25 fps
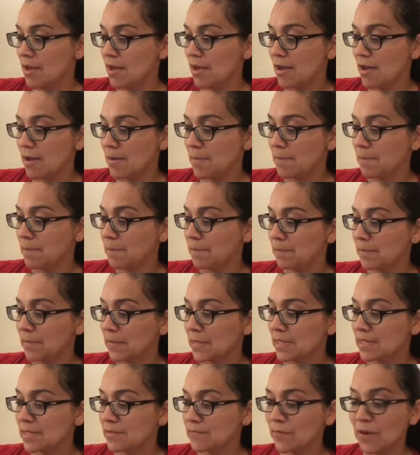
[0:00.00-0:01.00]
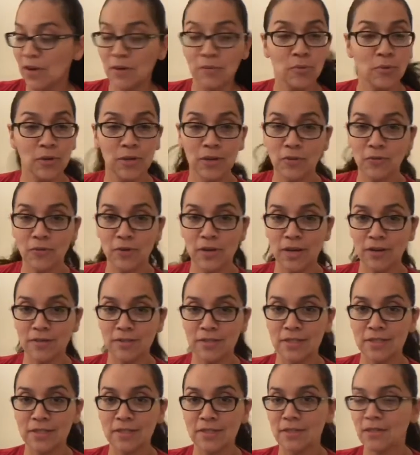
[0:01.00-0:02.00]
Um, it's 5.3
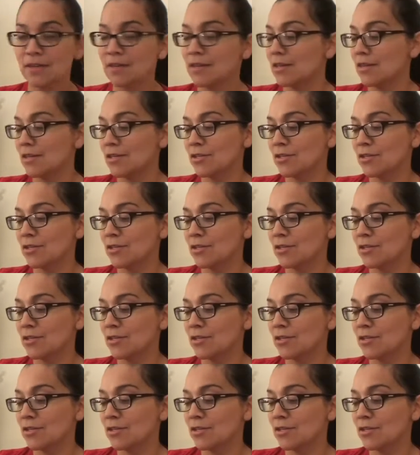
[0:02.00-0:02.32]
ounces.